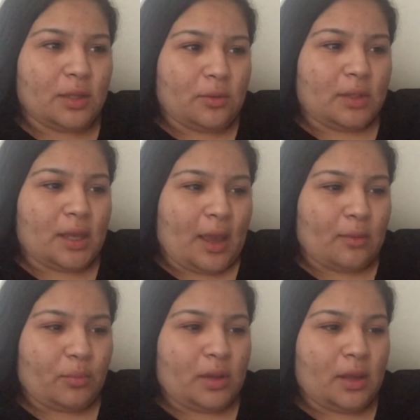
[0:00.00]
really
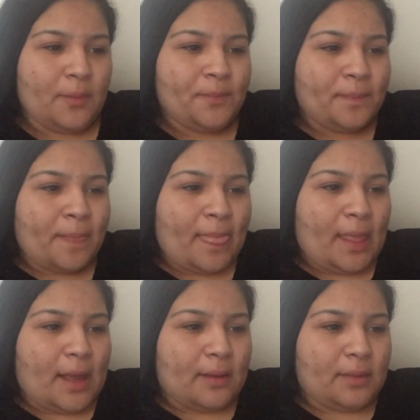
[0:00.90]
happy.
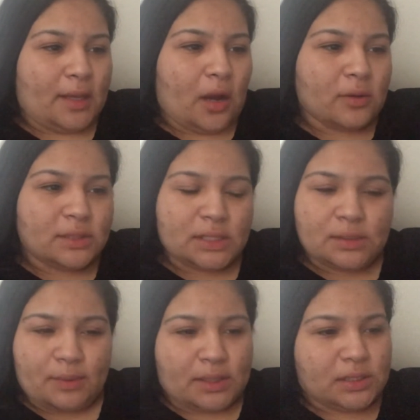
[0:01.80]
And he always
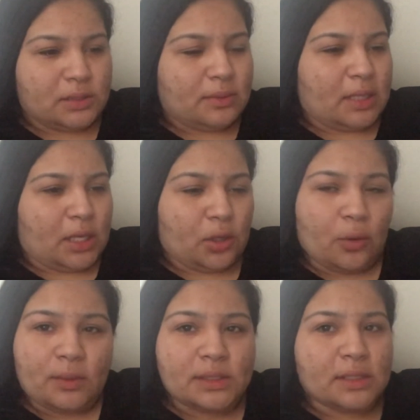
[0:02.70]
explains to me that
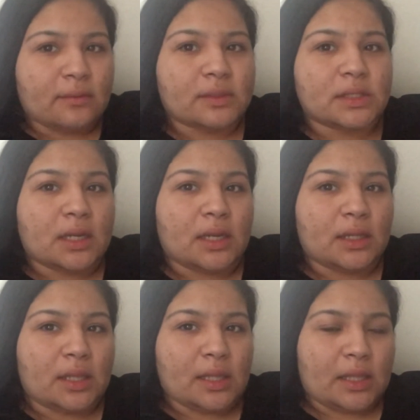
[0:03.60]
nobody's ever done
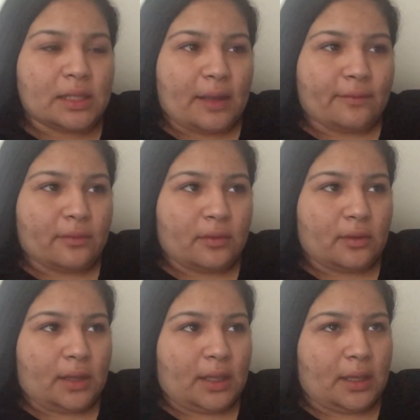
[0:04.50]
anything like that for
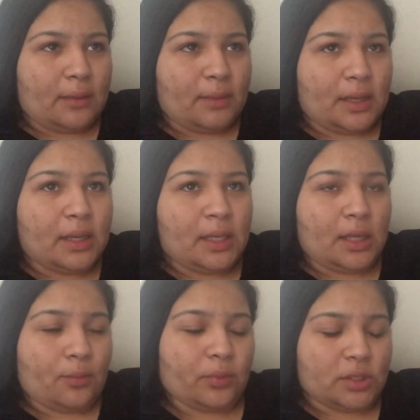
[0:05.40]
him, and
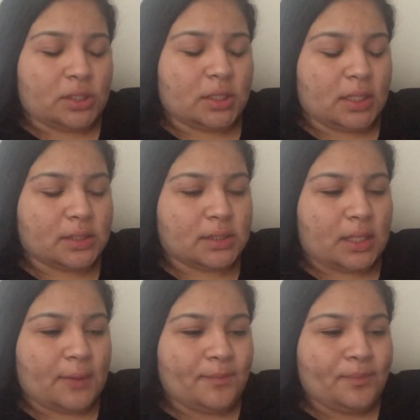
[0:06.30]
he appreciates
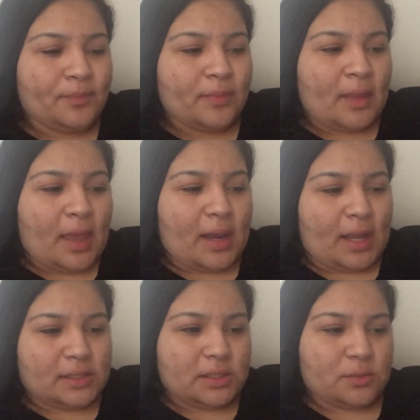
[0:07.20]
it. And
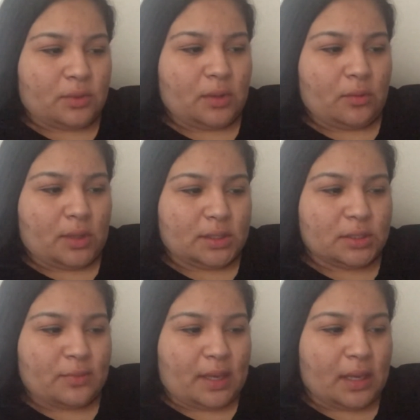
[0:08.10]
I just really wanted
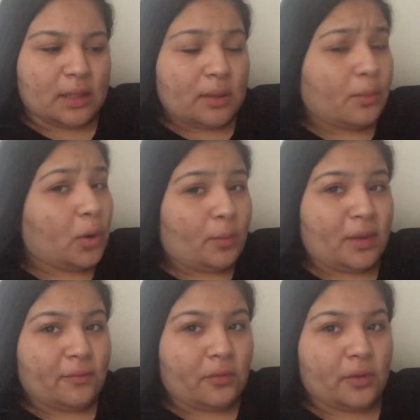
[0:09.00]
to be in the
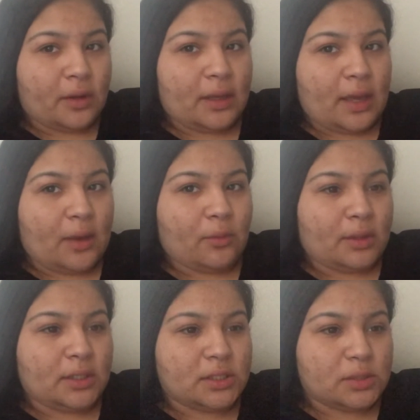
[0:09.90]
moment for it. I
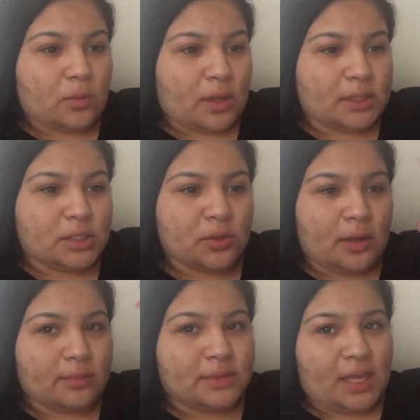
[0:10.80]
really just wanted
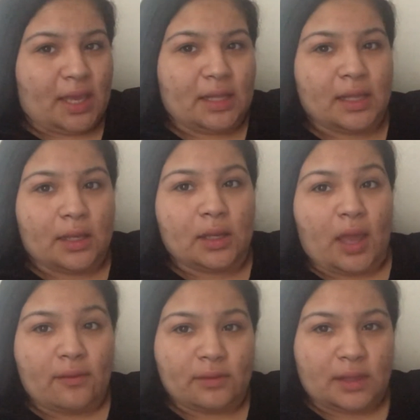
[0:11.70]
to obtain like
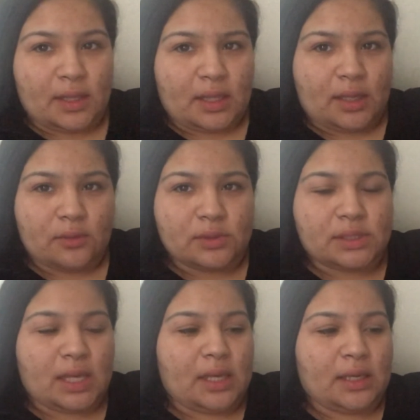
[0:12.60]
everything that he was
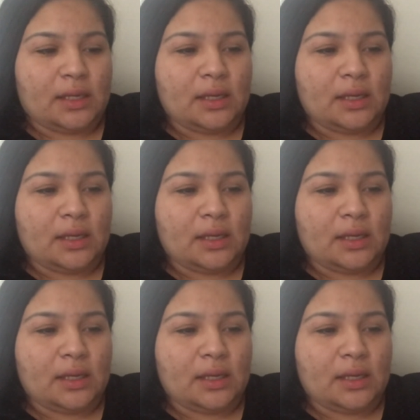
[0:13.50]
saying.